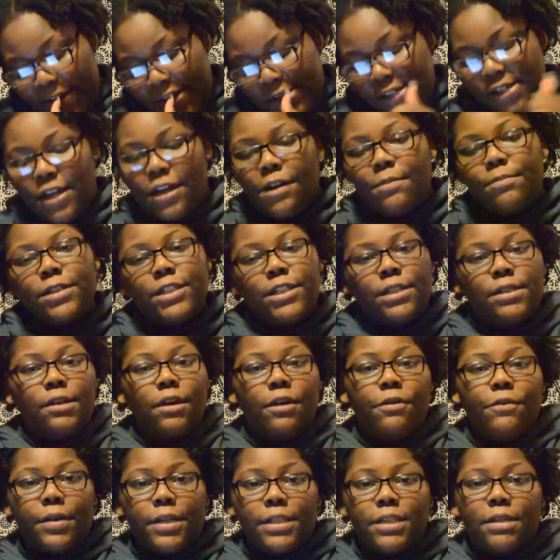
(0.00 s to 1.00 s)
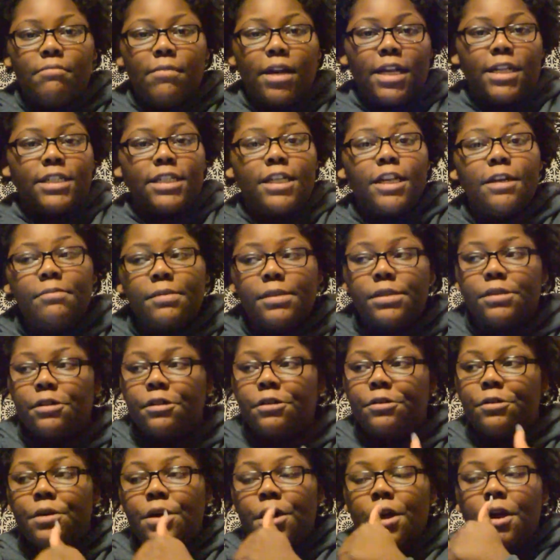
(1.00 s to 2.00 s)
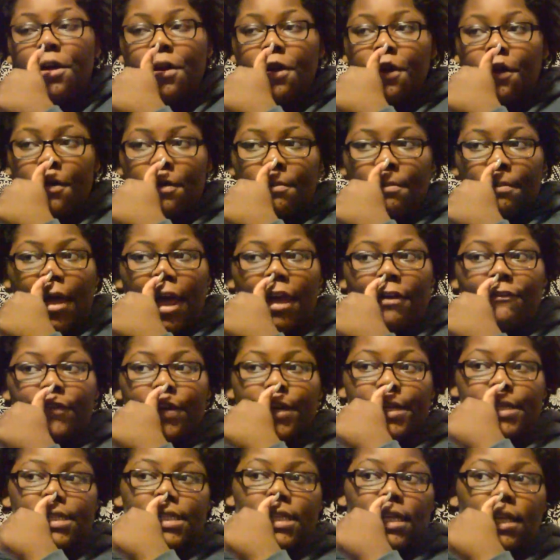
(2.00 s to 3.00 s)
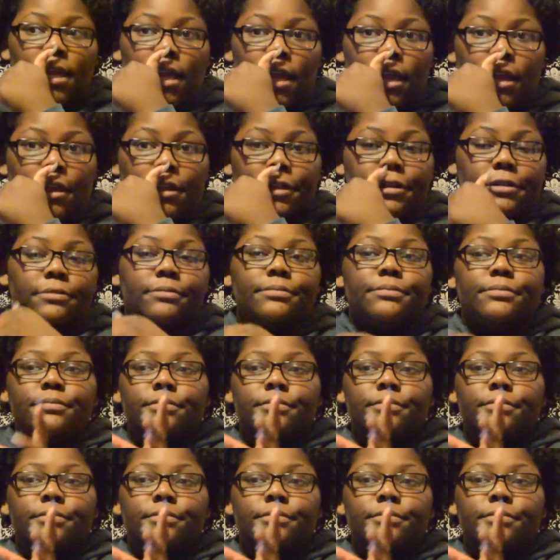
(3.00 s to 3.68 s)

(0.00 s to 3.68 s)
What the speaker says: So now I'm going to just go into my tips. So my first thing